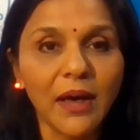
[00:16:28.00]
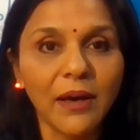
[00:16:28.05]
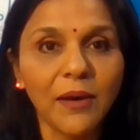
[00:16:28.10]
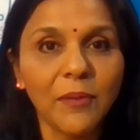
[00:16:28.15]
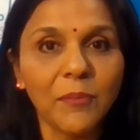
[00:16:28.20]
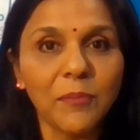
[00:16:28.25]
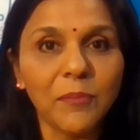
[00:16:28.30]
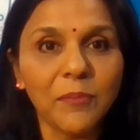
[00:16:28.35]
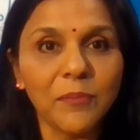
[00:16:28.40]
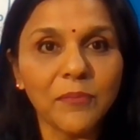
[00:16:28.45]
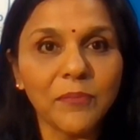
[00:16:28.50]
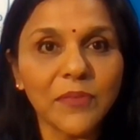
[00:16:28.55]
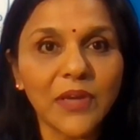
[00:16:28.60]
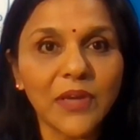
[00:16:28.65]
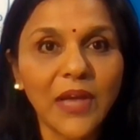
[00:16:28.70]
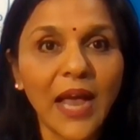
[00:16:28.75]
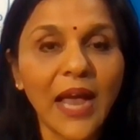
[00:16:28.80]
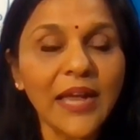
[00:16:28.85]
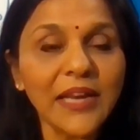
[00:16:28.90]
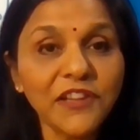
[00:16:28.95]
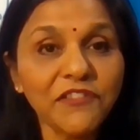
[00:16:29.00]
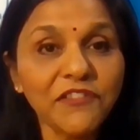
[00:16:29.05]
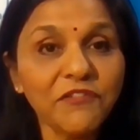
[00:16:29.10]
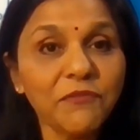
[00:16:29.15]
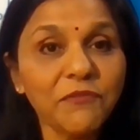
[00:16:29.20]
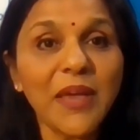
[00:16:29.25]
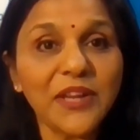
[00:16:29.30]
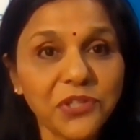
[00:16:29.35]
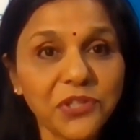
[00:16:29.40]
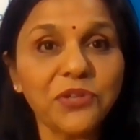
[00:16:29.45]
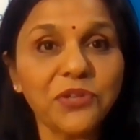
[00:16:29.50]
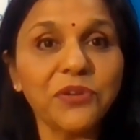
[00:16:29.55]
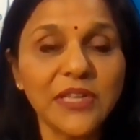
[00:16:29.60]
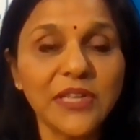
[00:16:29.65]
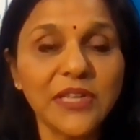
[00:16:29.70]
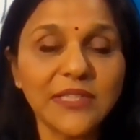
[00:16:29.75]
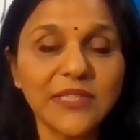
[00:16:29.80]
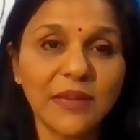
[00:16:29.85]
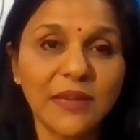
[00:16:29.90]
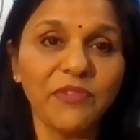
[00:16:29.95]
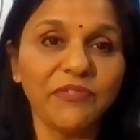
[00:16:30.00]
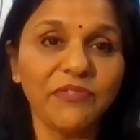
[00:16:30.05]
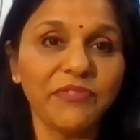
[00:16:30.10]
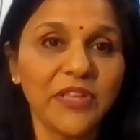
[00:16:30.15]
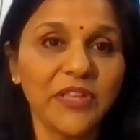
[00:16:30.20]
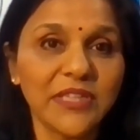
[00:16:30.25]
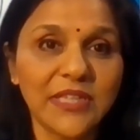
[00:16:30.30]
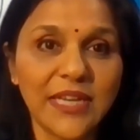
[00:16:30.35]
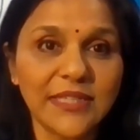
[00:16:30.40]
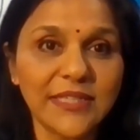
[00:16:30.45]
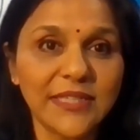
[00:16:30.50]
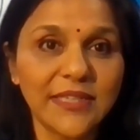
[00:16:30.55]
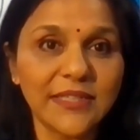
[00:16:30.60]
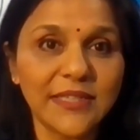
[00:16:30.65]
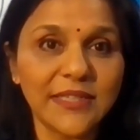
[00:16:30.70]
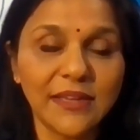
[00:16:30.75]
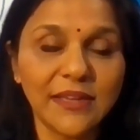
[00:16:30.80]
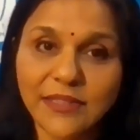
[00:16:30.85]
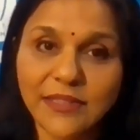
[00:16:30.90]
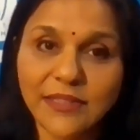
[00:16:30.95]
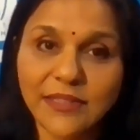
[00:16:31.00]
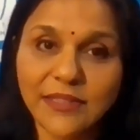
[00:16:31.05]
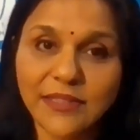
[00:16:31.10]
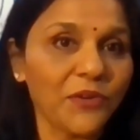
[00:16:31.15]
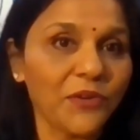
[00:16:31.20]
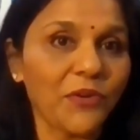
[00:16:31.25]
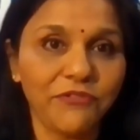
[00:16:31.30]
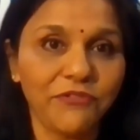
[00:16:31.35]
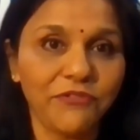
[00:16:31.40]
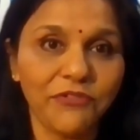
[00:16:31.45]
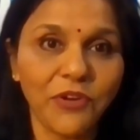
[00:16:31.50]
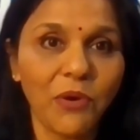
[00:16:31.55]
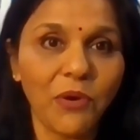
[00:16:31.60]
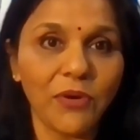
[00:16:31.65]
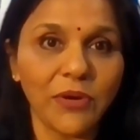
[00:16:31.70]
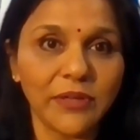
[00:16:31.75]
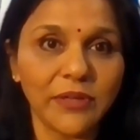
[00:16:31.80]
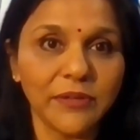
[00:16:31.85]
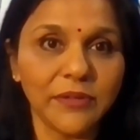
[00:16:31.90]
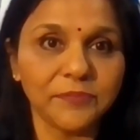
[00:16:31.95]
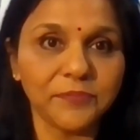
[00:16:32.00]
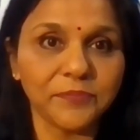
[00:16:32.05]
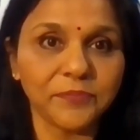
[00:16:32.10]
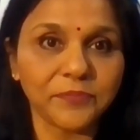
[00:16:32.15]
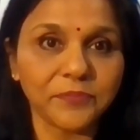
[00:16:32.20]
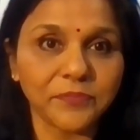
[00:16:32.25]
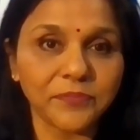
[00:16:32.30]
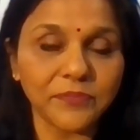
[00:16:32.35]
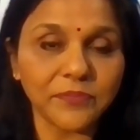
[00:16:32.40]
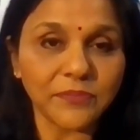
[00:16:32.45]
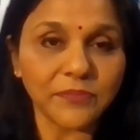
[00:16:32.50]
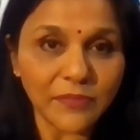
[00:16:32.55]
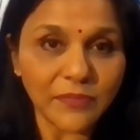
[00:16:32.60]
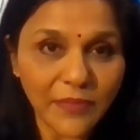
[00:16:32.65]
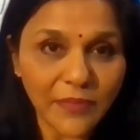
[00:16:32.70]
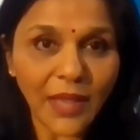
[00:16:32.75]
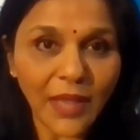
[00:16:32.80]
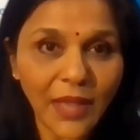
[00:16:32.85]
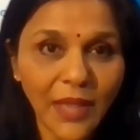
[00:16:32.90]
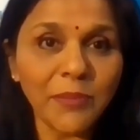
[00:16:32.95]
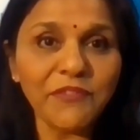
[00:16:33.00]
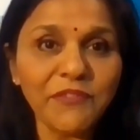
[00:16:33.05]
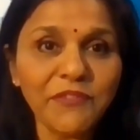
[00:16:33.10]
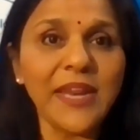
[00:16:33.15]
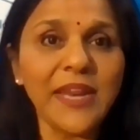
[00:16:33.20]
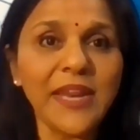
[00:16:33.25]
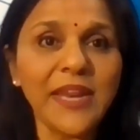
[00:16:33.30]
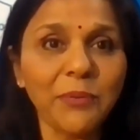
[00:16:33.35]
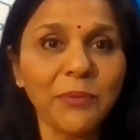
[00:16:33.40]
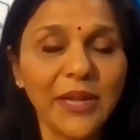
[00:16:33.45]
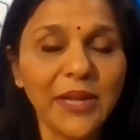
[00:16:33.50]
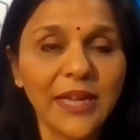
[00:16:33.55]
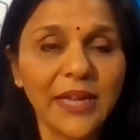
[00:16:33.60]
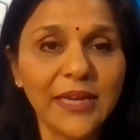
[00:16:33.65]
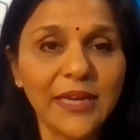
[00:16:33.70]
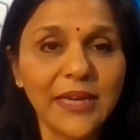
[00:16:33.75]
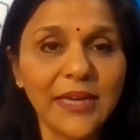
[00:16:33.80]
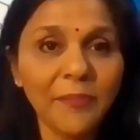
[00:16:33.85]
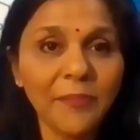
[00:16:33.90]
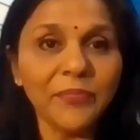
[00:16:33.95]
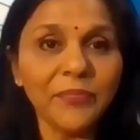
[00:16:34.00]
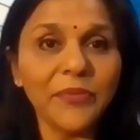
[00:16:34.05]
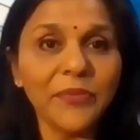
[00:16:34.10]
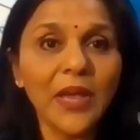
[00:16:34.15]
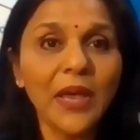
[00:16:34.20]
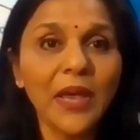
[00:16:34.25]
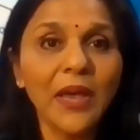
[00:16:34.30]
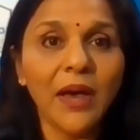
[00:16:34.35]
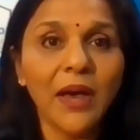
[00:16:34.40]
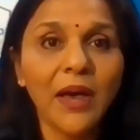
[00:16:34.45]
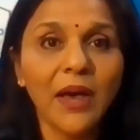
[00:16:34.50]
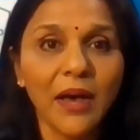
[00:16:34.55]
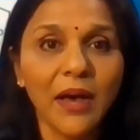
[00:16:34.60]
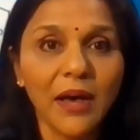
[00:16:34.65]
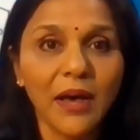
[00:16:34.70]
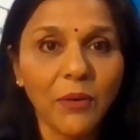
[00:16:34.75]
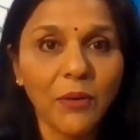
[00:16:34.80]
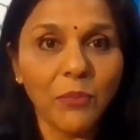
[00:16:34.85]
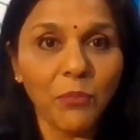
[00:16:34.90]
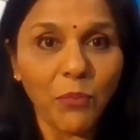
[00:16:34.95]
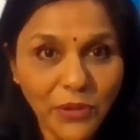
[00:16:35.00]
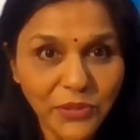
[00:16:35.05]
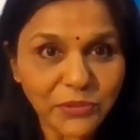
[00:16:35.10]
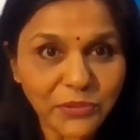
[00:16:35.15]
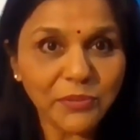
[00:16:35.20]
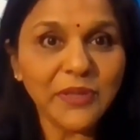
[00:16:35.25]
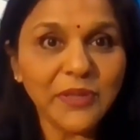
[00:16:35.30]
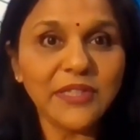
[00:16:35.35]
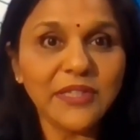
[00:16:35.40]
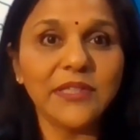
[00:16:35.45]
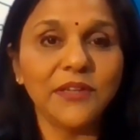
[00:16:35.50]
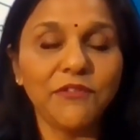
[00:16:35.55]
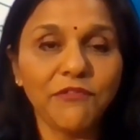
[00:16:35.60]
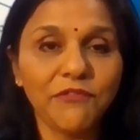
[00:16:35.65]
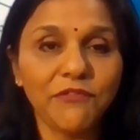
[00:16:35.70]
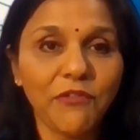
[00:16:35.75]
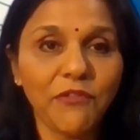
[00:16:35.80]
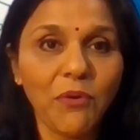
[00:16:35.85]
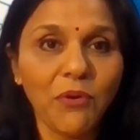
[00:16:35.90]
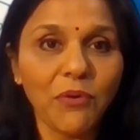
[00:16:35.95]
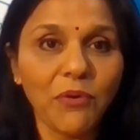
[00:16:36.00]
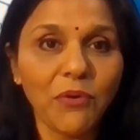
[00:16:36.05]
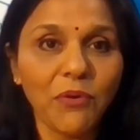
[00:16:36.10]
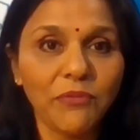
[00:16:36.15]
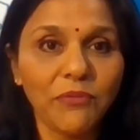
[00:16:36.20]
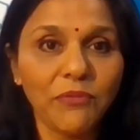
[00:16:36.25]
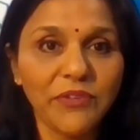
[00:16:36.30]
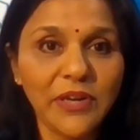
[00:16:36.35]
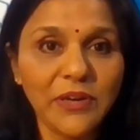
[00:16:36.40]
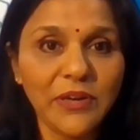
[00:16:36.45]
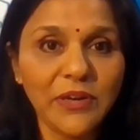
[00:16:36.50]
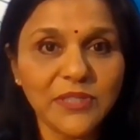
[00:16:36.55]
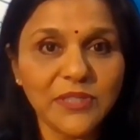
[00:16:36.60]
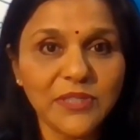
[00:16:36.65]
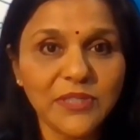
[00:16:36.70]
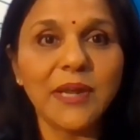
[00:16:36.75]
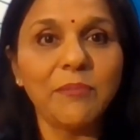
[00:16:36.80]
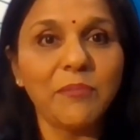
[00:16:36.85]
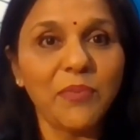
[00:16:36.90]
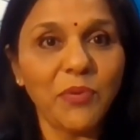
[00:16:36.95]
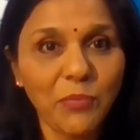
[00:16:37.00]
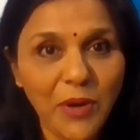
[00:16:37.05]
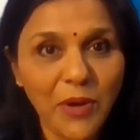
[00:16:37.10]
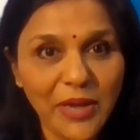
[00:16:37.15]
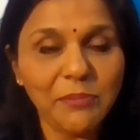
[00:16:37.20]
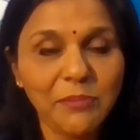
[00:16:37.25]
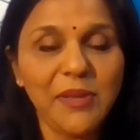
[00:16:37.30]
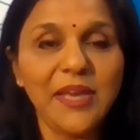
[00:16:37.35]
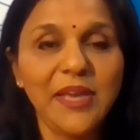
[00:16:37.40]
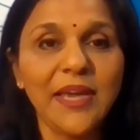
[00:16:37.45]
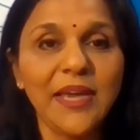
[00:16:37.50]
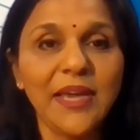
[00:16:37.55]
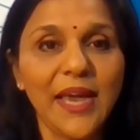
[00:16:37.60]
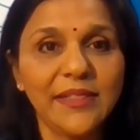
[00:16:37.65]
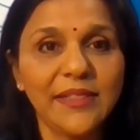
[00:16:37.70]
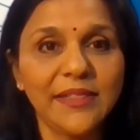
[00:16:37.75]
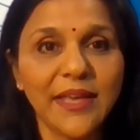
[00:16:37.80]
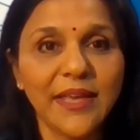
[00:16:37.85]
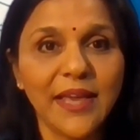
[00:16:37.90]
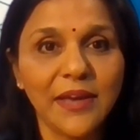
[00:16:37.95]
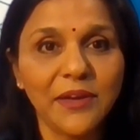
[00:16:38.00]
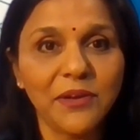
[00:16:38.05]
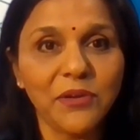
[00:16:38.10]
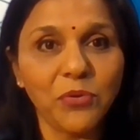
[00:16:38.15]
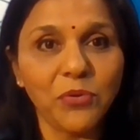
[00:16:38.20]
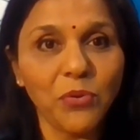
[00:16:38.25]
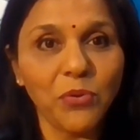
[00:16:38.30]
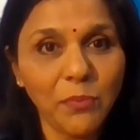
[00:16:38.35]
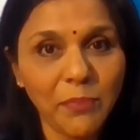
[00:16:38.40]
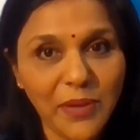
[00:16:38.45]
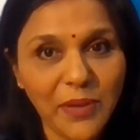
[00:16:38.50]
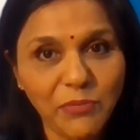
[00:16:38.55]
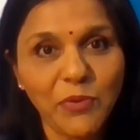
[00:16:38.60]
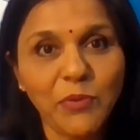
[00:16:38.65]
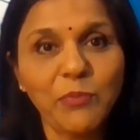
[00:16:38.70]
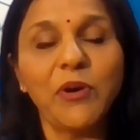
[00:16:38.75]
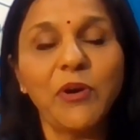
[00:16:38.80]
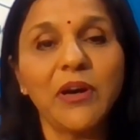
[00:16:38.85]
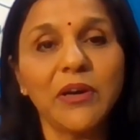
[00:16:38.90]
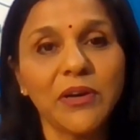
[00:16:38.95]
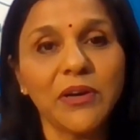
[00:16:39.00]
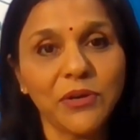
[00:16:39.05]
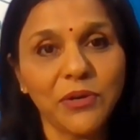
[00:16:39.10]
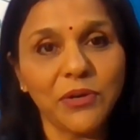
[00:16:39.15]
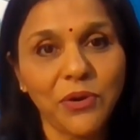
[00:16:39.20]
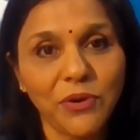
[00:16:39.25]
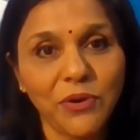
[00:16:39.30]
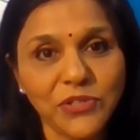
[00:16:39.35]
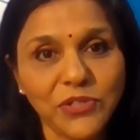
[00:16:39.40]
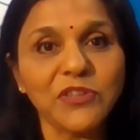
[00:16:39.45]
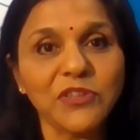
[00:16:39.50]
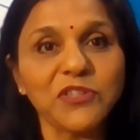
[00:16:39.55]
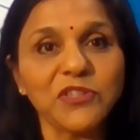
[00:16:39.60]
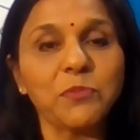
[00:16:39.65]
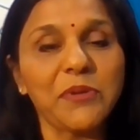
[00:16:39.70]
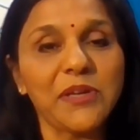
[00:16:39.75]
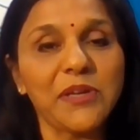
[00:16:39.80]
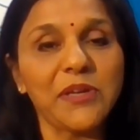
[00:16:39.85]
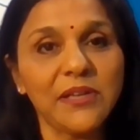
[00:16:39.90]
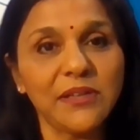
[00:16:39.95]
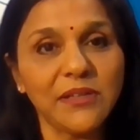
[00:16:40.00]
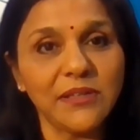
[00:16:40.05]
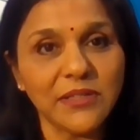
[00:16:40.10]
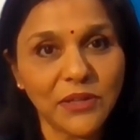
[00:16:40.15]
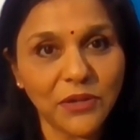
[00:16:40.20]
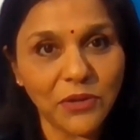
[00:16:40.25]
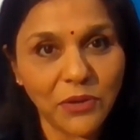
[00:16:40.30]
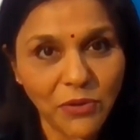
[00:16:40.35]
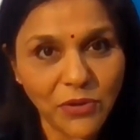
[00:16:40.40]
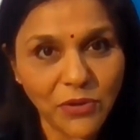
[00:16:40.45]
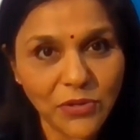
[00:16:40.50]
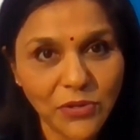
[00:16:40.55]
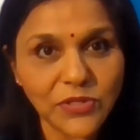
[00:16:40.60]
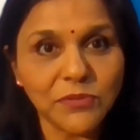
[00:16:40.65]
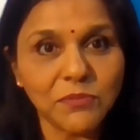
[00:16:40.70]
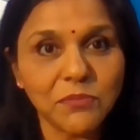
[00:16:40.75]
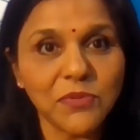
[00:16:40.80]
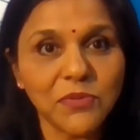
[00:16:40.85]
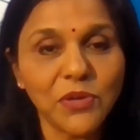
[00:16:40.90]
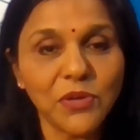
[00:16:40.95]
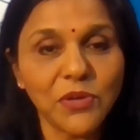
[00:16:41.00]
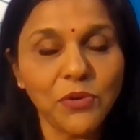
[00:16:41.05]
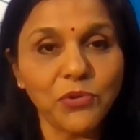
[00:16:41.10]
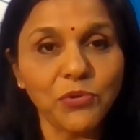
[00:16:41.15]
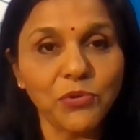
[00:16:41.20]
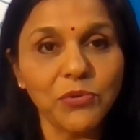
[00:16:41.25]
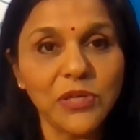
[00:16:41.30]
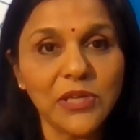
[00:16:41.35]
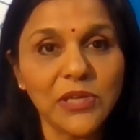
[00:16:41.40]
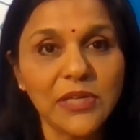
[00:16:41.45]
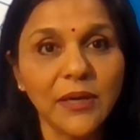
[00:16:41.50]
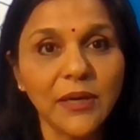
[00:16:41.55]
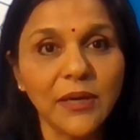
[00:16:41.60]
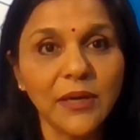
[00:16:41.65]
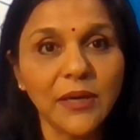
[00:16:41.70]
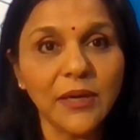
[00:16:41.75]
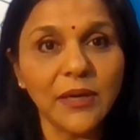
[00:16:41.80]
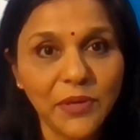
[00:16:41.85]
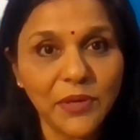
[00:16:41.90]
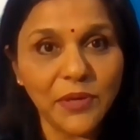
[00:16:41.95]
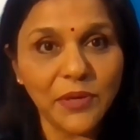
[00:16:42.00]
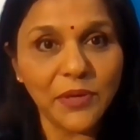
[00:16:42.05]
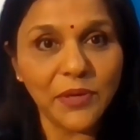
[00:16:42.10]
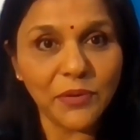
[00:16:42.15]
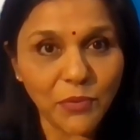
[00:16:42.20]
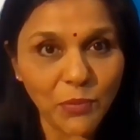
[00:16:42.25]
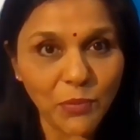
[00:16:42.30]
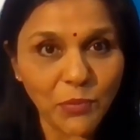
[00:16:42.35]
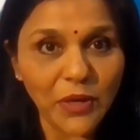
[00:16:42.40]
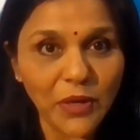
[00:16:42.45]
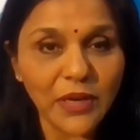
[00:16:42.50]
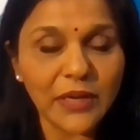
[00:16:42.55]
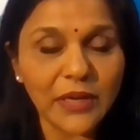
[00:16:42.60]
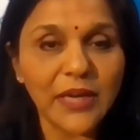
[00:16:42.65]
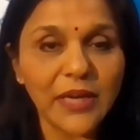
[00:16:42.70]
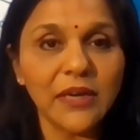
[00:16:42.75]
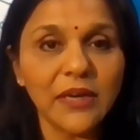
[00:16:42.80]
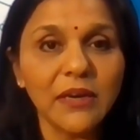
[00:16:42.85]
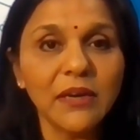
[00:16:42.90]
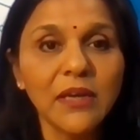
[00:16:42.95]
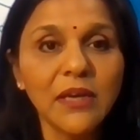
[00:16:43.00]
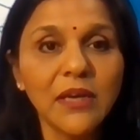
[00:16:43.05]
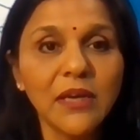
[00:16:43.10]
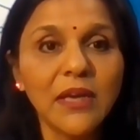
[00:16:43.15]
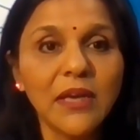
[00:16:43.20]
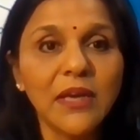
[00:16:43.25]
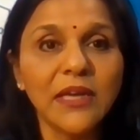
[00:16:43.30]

kind of make sure that some of these lessons learned are not forgotten. But very quickly, what we did for COVID was, number one, being a healthcare group, and we work across hospitals, across, you know, rural and urban. We work in